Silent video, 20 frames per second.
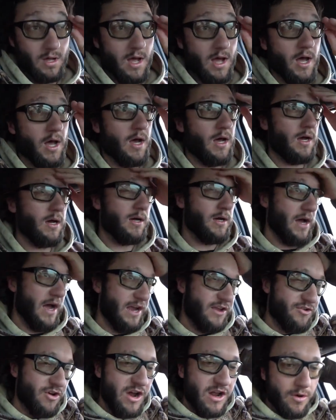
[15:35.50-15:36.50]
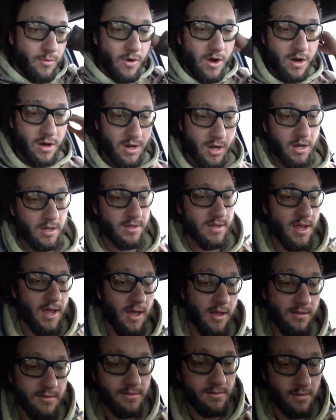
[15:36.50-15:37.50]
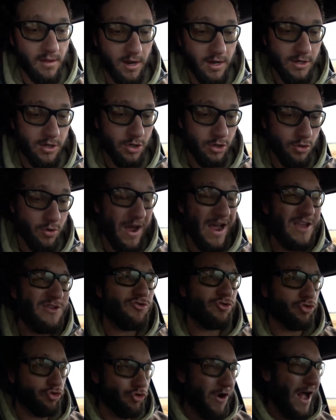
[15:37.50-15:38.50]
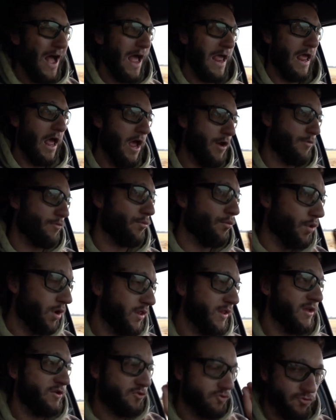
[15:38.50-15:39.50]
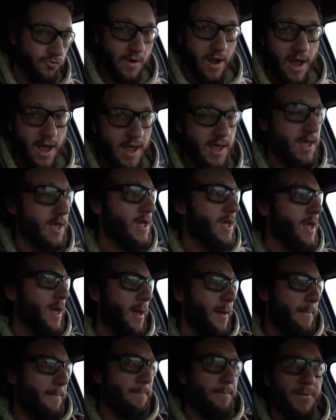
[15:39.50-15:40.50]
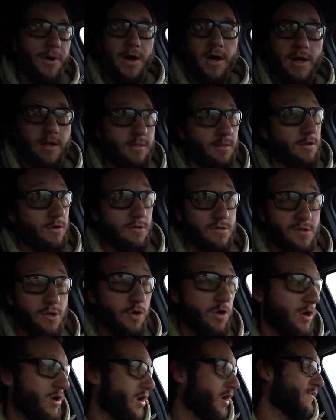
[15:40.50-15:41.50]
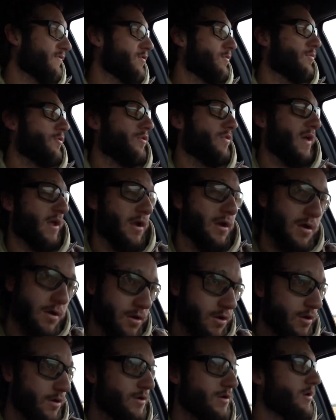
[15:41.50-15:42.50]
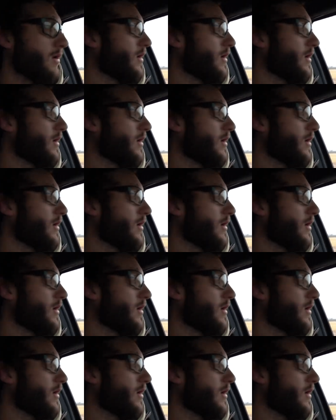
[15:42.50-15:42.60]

Uh, I try to wear contacts. I do. I try. I really try, but they're so uncomfortable. They hurt.